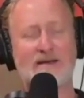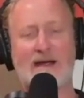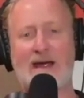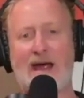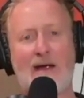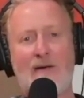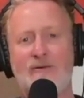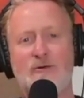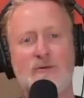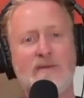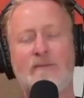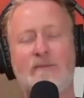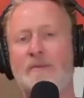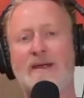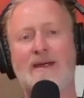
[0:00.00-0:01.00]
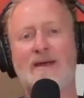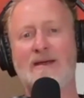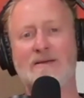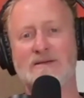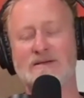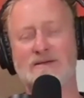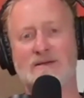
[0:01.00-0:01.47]
how do you even
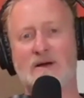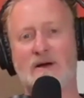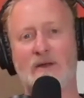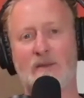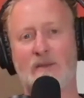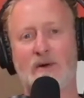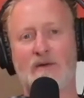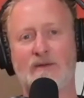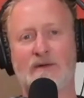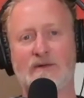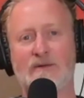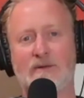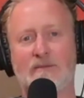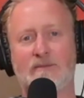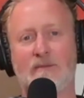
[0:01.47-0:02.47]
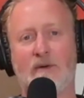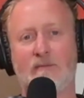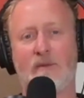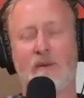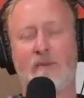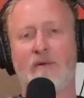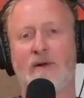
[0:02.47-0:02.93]
begin to start the process of
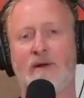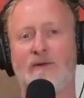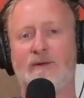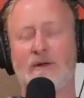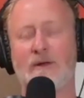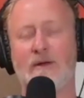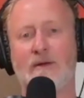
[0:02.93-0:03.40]
preparation?